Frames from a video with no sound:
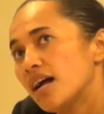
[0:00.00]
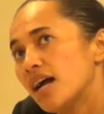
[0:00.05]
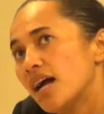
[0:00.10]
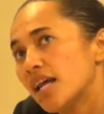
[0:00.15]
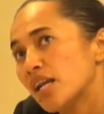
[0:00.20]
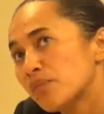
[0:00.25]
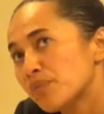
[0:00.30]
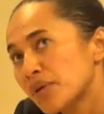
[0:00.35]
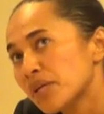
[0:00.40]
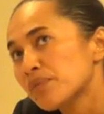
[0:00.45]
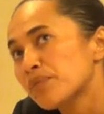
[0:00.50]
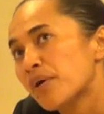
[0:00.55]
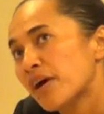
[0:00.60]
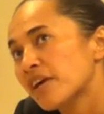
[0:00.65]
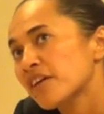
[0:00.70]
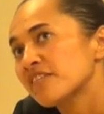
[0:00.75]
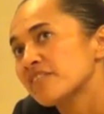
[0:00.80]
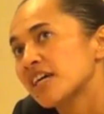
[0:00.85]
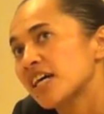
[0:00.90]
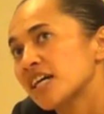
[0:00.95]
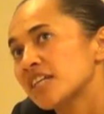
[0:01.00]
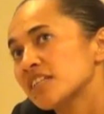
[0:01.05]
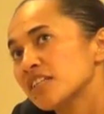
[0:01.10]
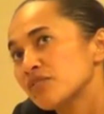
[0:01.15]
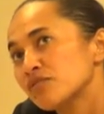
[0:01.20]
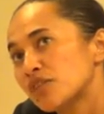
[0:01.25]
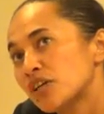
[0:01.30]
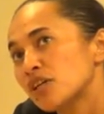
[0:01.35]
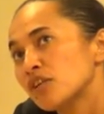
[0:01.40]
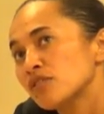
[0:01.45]
And a big part of that
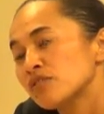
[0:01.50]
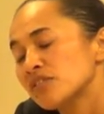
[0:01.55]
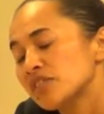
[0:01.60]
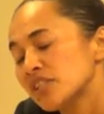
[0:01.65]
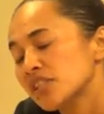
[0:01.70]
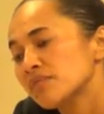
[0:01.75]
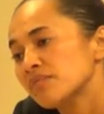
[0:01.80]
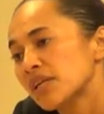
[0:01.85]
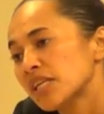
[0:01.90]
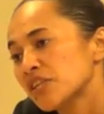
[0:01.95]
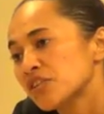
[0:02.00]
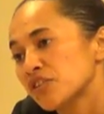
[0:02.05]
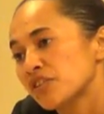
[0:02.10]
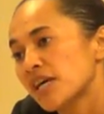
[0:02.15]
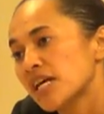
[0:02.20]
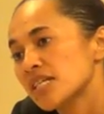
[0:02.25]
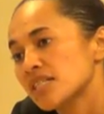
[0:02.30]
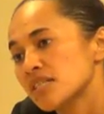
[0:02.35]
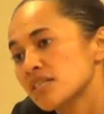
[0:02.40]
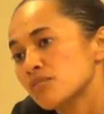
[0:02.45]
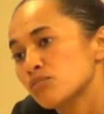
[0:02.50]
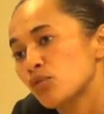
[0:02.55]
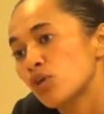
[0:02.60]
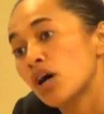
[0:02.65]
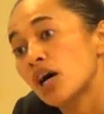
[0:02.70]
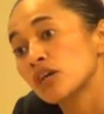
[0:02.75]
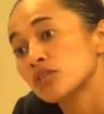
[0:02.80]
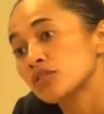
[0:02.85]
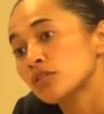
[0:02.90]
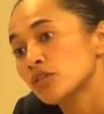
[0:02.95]
involves demilitarizing
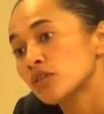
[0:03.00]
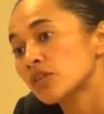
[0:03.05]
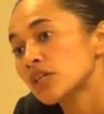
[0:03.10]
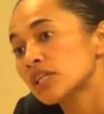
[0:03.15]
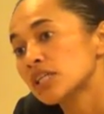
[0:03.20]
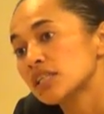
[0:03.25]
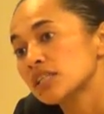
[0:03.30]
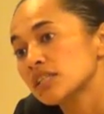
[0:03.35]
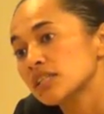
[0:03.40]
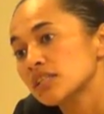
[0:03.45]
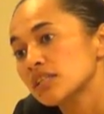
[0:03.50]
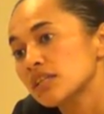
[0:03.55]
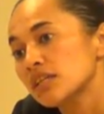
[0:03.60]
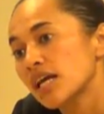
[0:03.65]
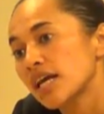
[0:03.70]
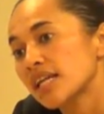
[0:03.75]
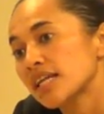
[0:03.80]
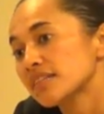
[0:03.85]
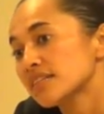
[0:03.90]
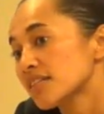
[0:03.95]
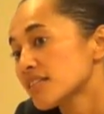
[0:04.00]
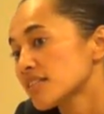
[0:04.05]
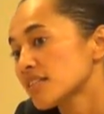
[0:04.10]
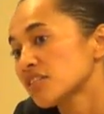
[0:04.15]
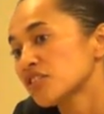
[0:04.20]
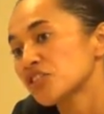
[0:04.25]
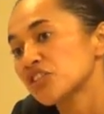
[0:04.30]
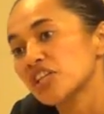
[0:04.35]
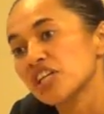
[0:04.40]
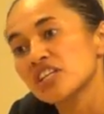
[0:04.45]
Pohakuloa. And it doesn't
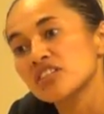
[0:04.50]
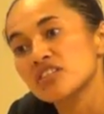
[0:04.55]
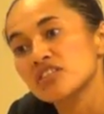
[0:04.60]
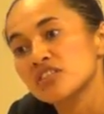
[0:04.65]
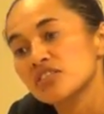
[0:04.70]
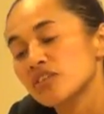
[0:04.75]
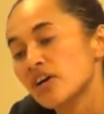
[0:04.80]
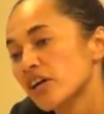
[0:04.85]
just